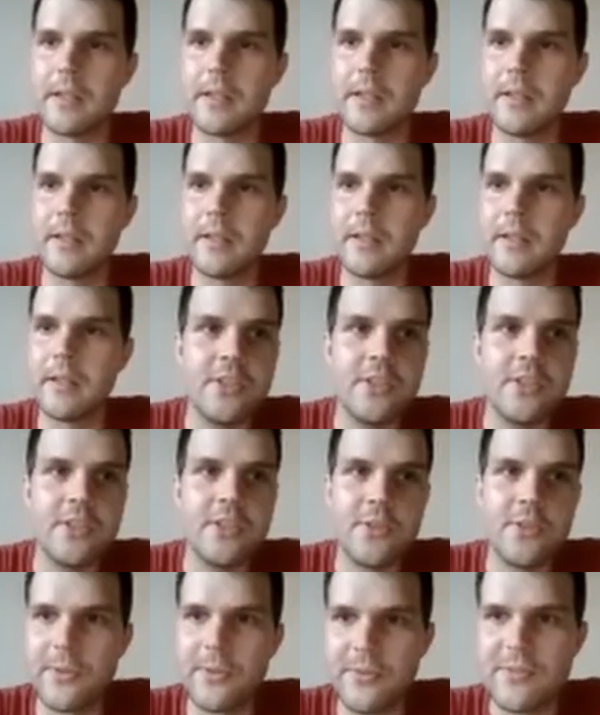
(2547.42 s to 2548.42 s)
I also went to
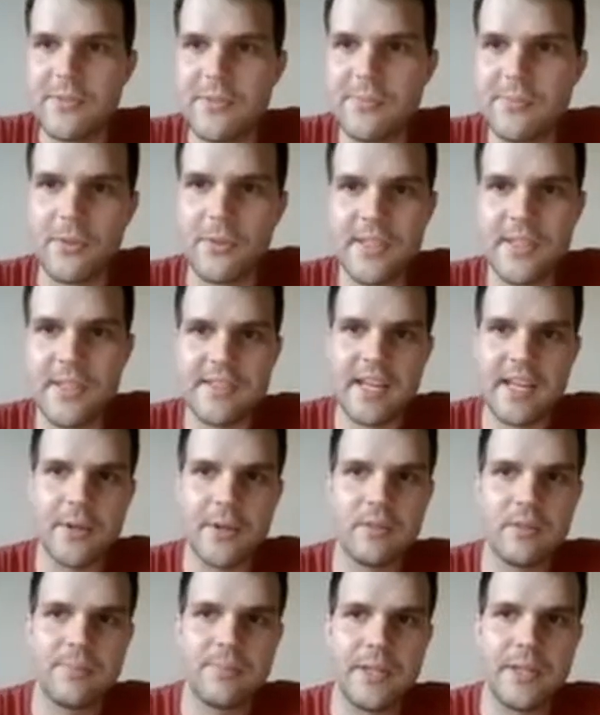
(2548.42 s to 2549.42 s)
one of those protests. I had my
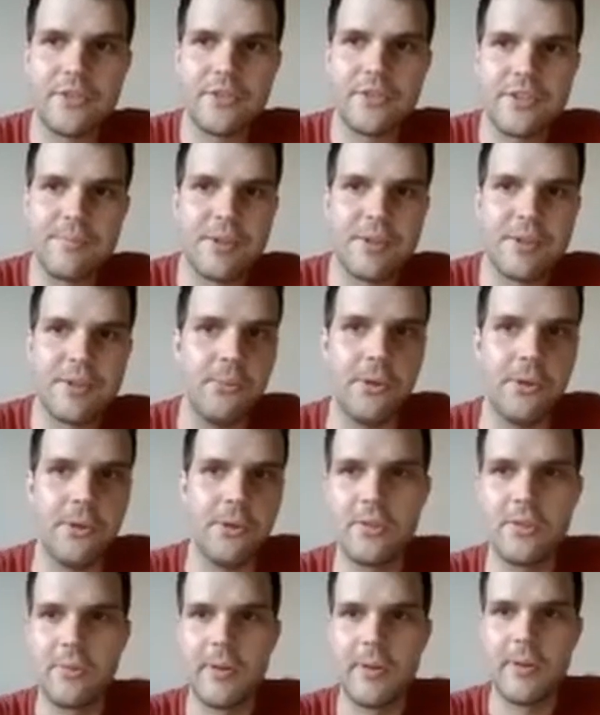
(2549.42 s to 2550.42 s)
own pictures, but they
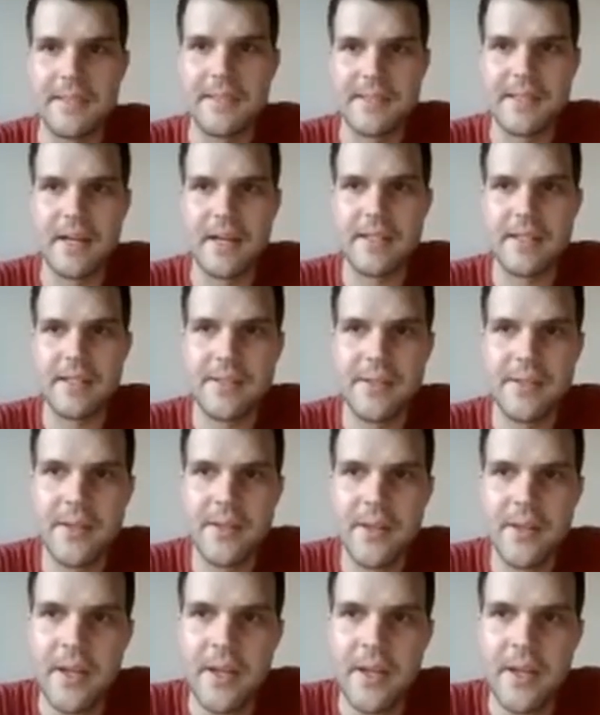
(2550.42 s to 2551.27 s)
weren't quite as nice.